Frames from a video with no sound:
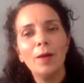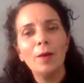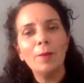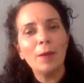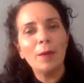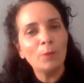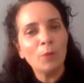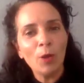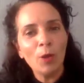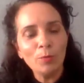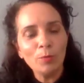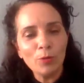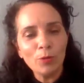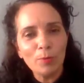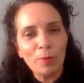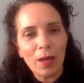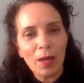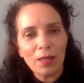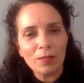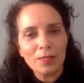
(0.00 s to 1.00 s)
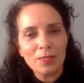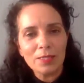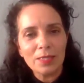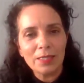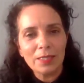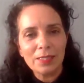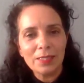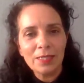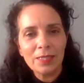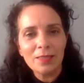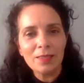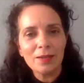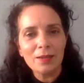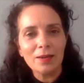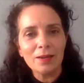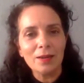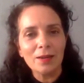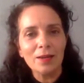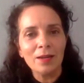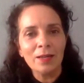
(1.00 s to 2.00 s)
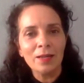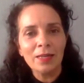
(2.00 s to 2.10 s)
but I'm not pro-Palestine either.